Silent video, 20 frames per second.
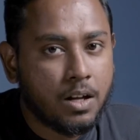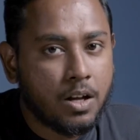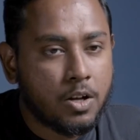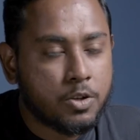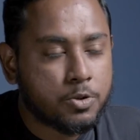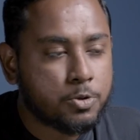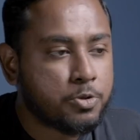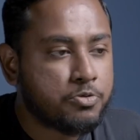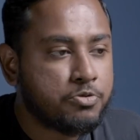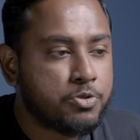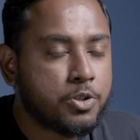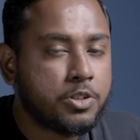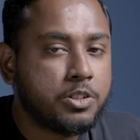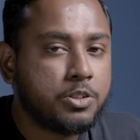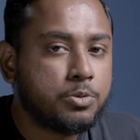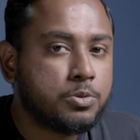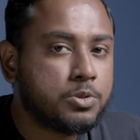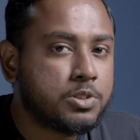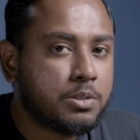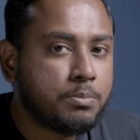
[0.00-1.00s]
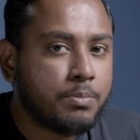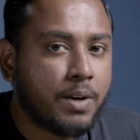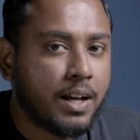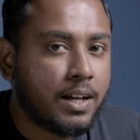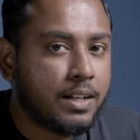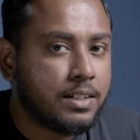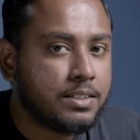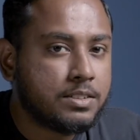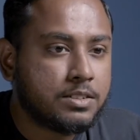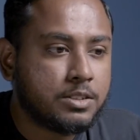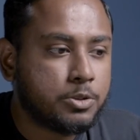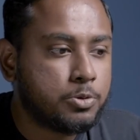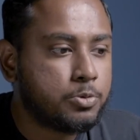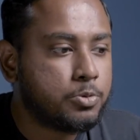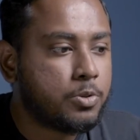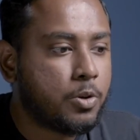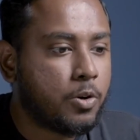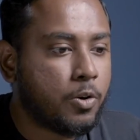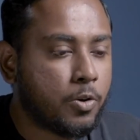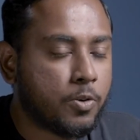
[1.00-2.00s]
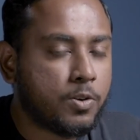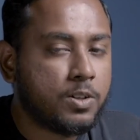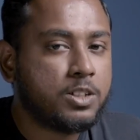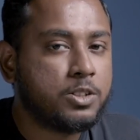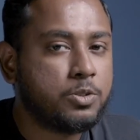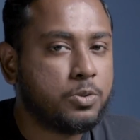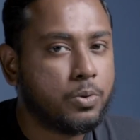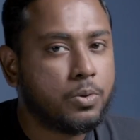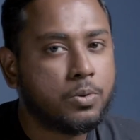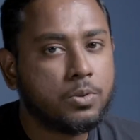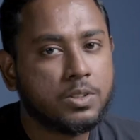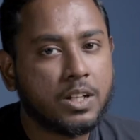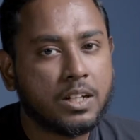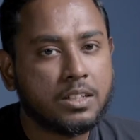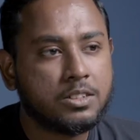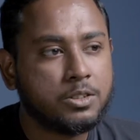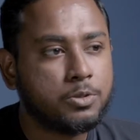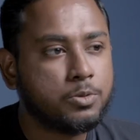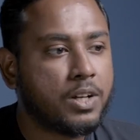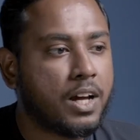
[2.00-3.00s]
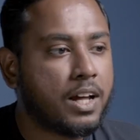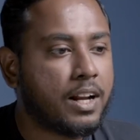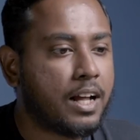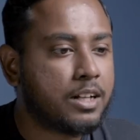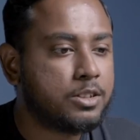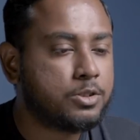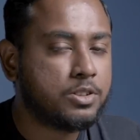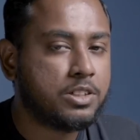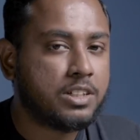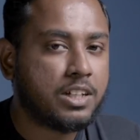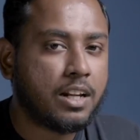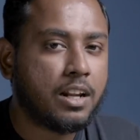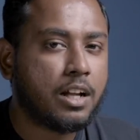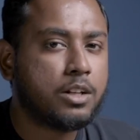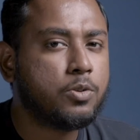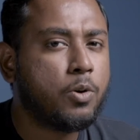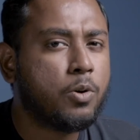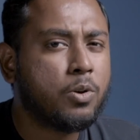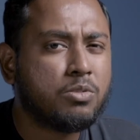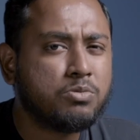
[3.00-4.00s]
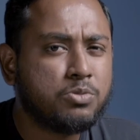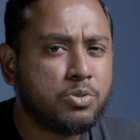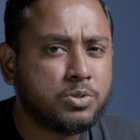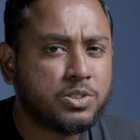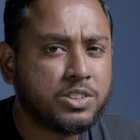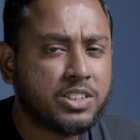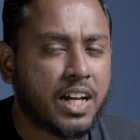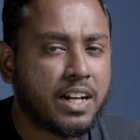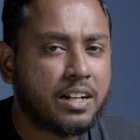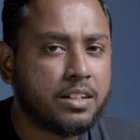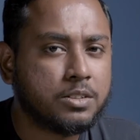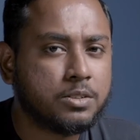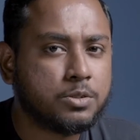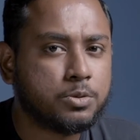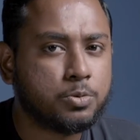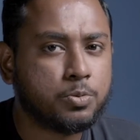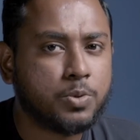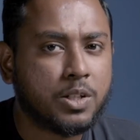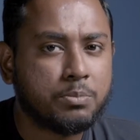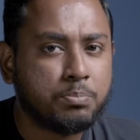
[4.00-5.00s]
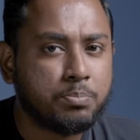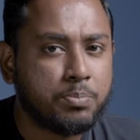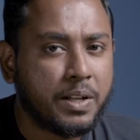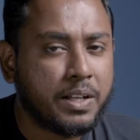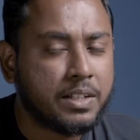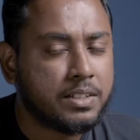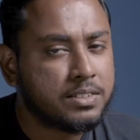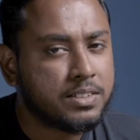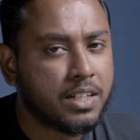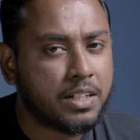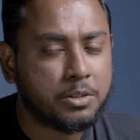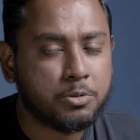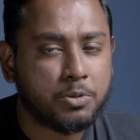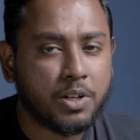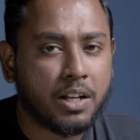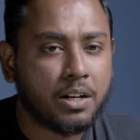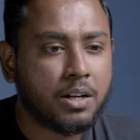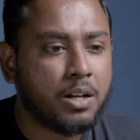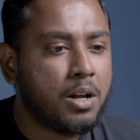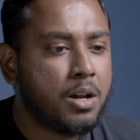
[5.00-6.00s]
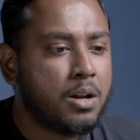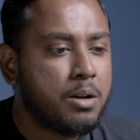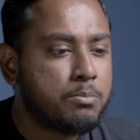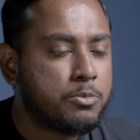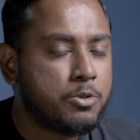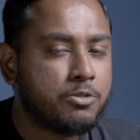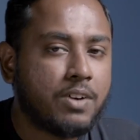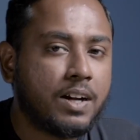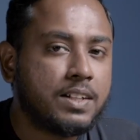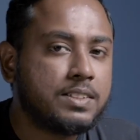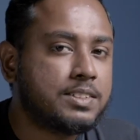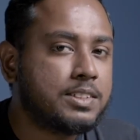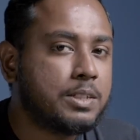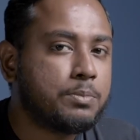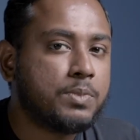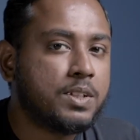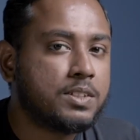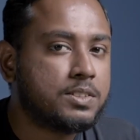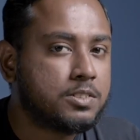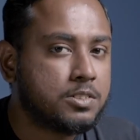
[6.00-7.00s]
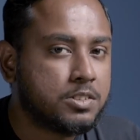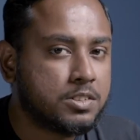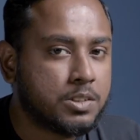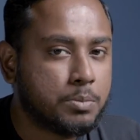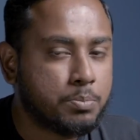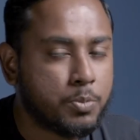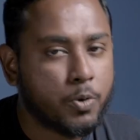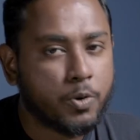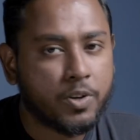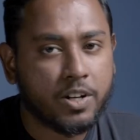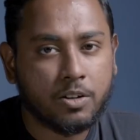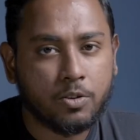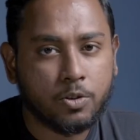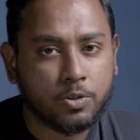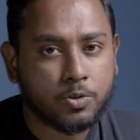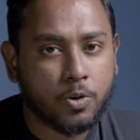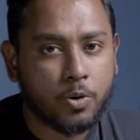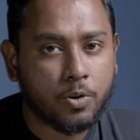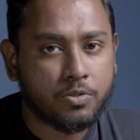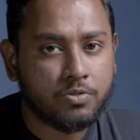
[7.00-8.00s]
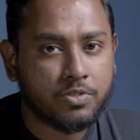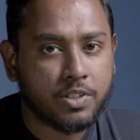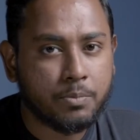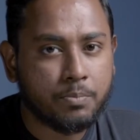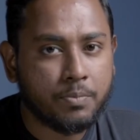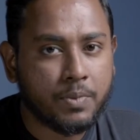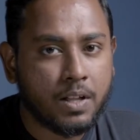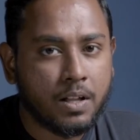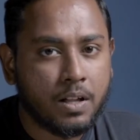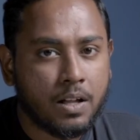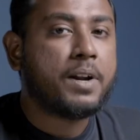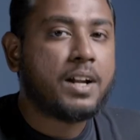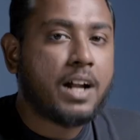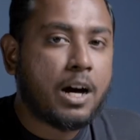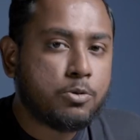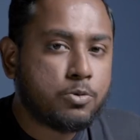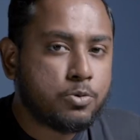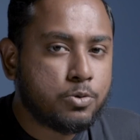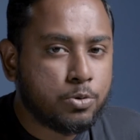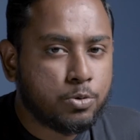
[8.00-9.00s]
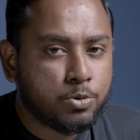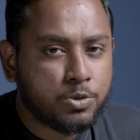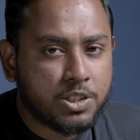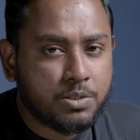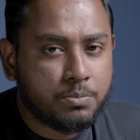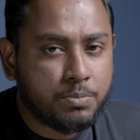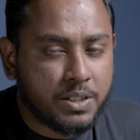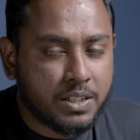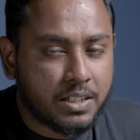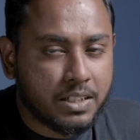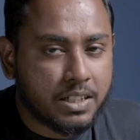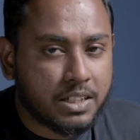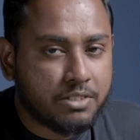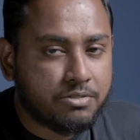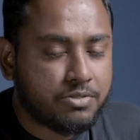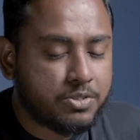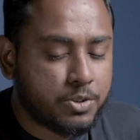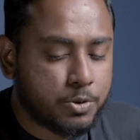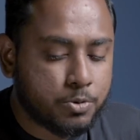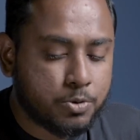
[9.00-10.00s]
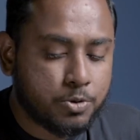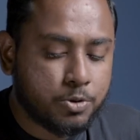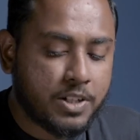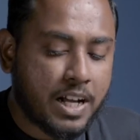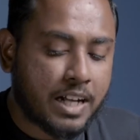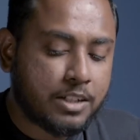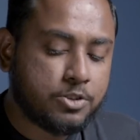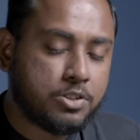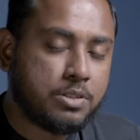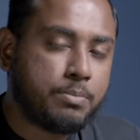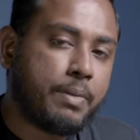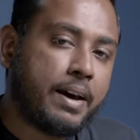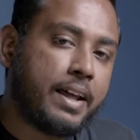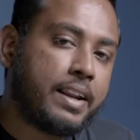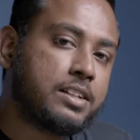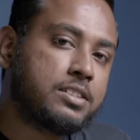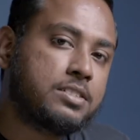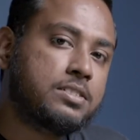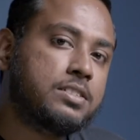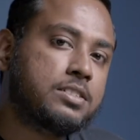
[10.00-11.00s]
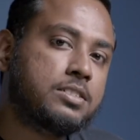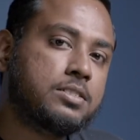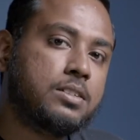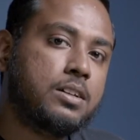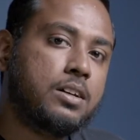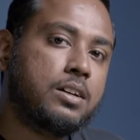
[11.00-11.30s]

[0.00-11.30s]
So if you're using MyAlice, you already know that you can actually connect all of those channels to one place and you can provide seamless support across all of them. But how cool would it be if you could actually manage this